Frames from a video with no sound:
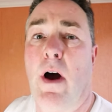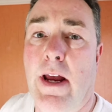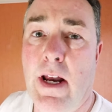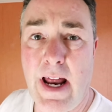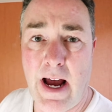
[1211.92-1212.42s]

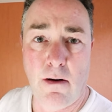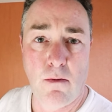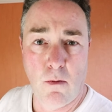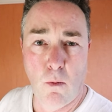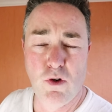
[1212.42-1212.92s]
away.
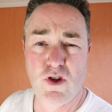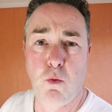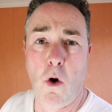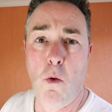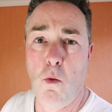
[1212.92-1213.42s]
Now, just
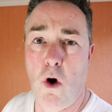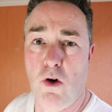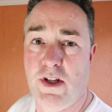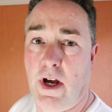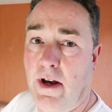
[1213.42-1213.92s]
warm
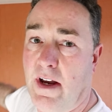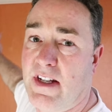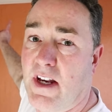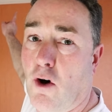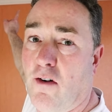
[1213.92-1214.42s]
water
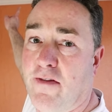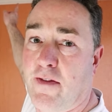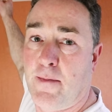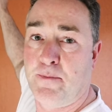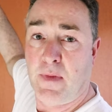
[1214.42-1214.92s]
is enough